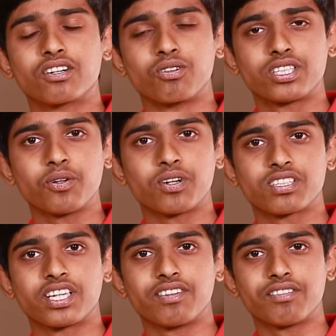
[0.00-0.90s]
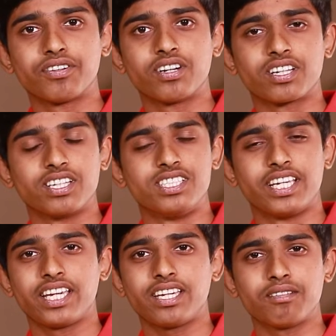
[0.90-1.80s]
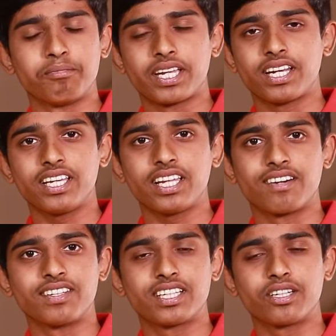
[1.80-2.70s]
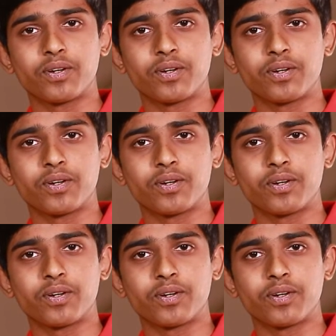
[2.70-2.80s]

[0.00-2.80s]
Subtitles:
coaching was given for JEE mainly 11th and